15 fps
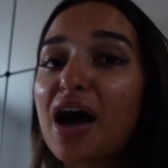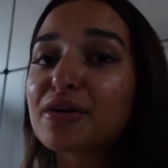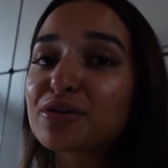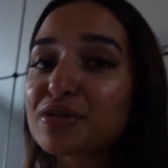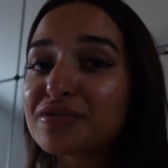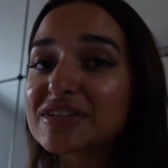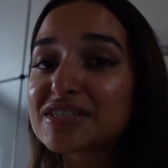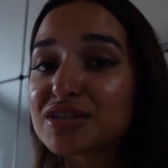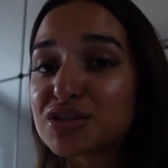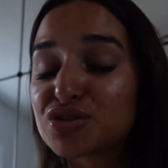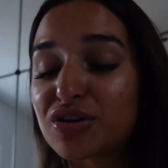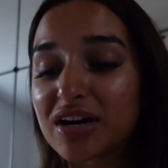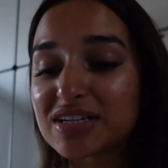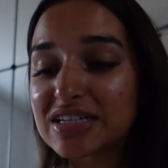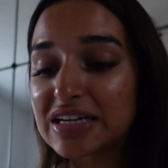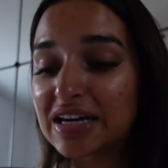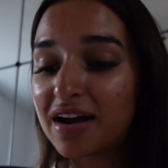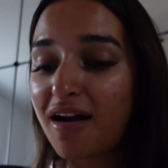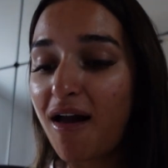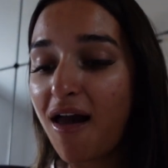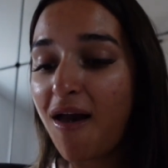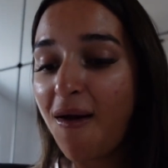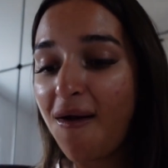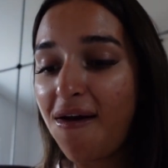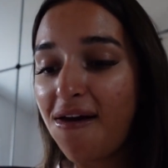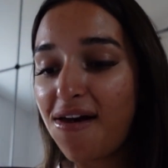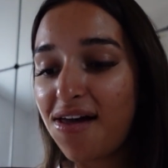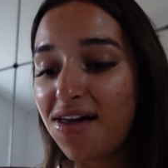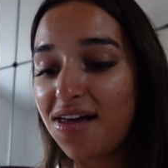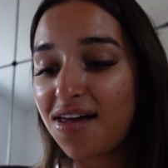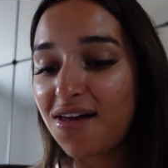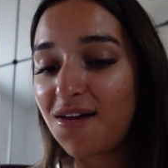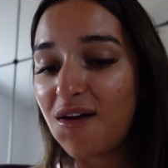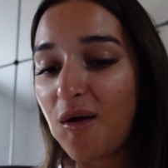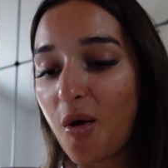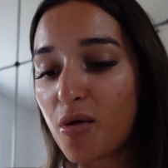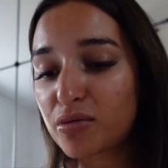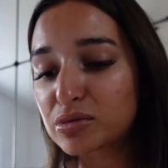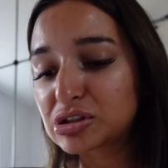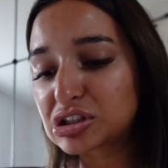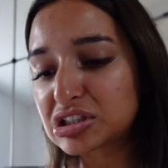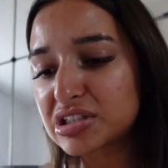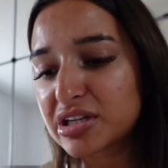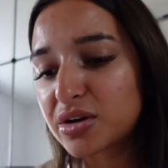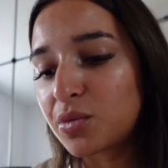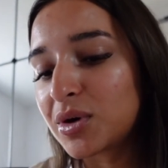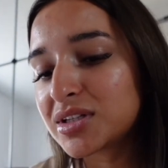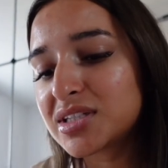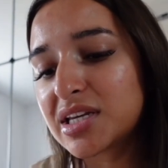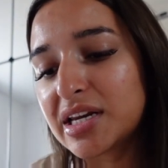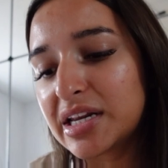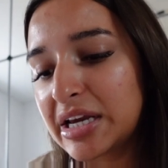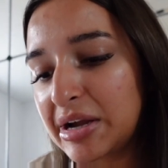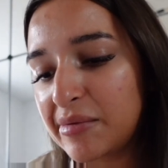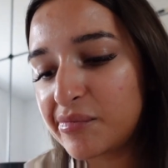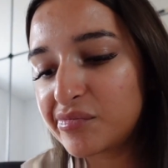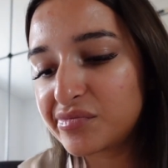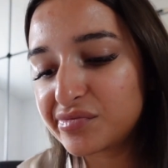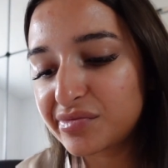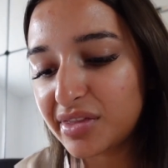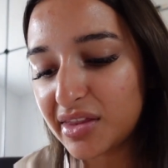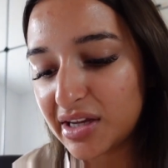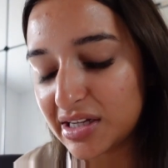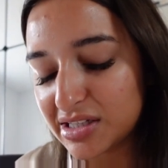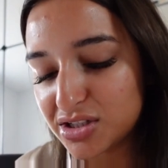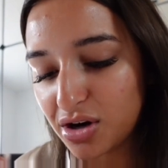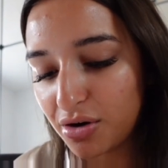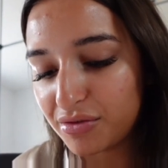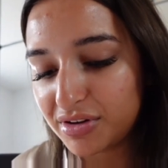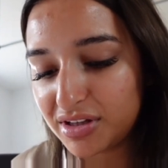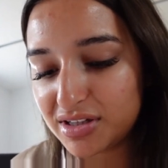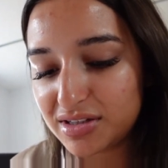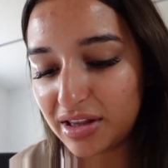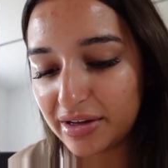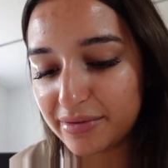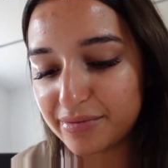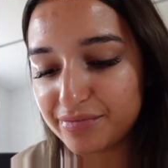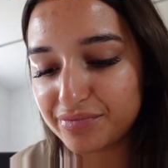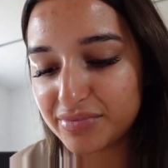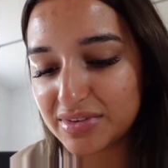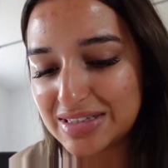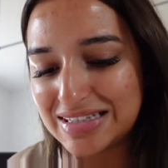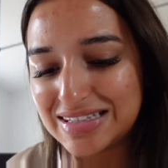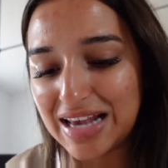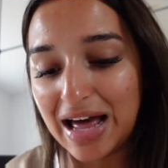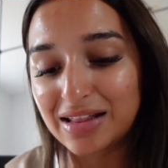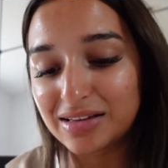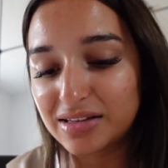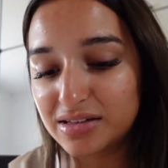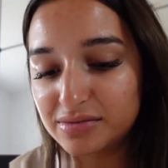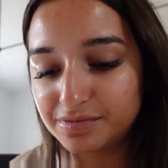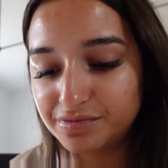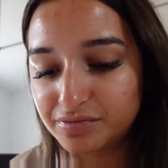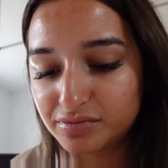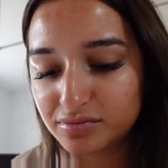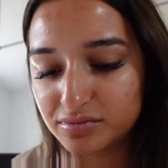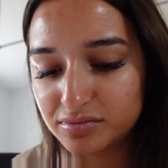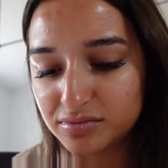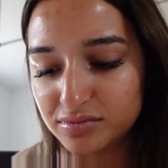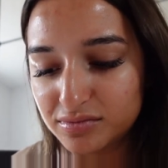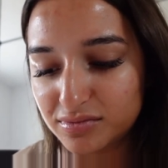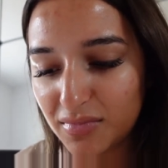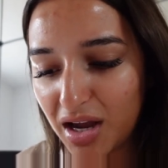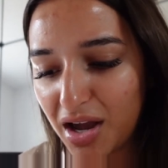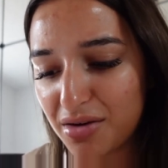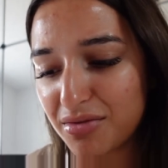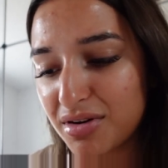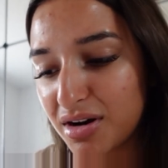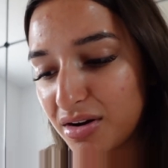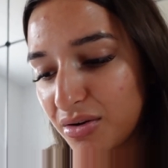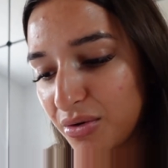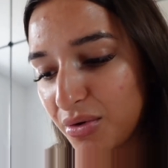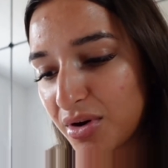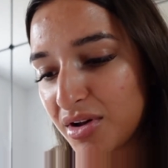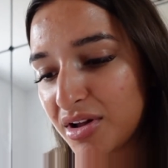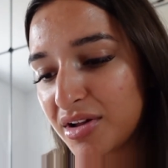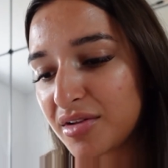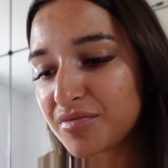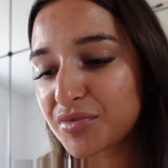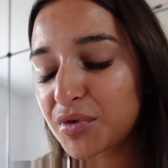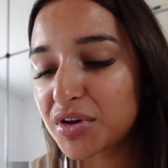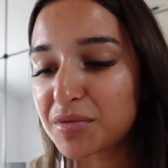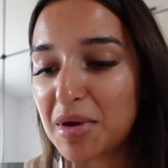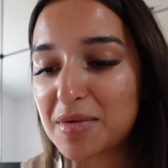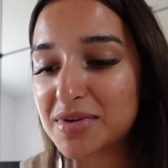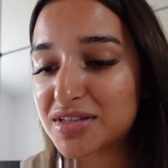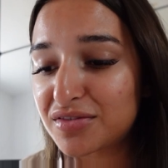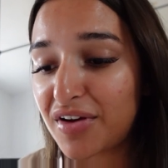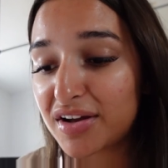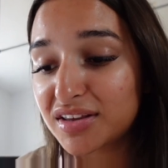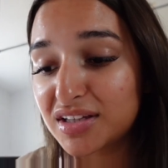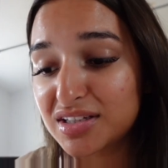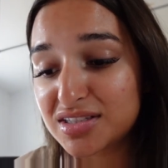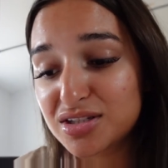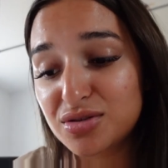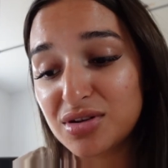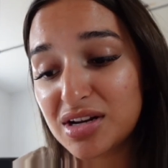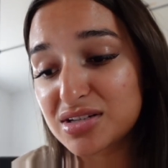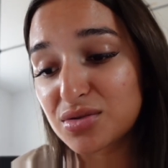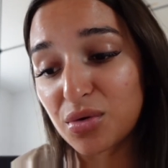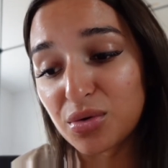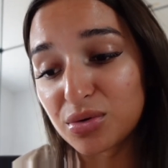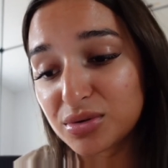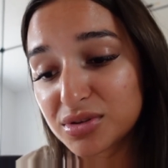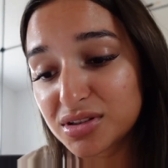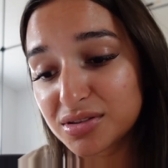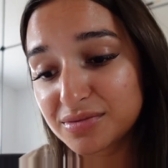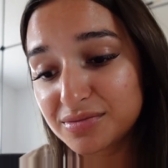don't know if it's the dressing or just like what's in it. Like it's not really like salad I don't know. Or maybe it's the fact that it's two days old.